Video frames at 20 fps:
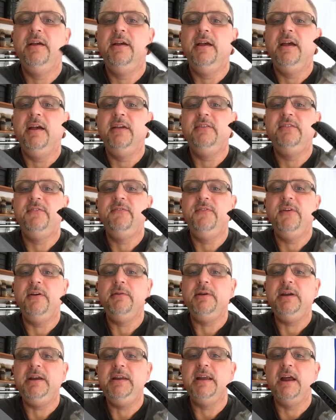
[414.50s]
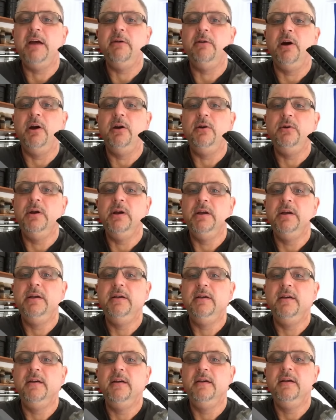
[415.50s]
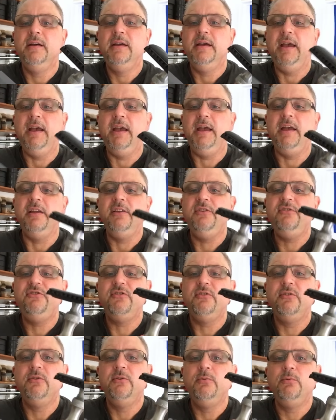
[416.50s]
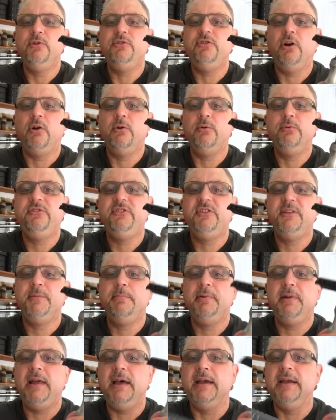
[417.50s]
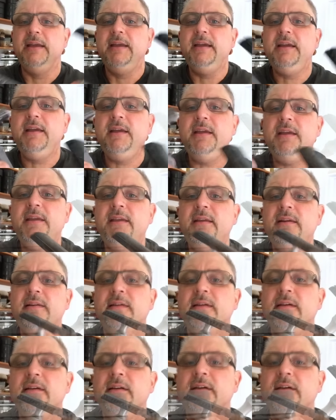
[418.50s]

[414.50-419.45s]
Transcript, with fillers: has a very narrow edge which holds the blade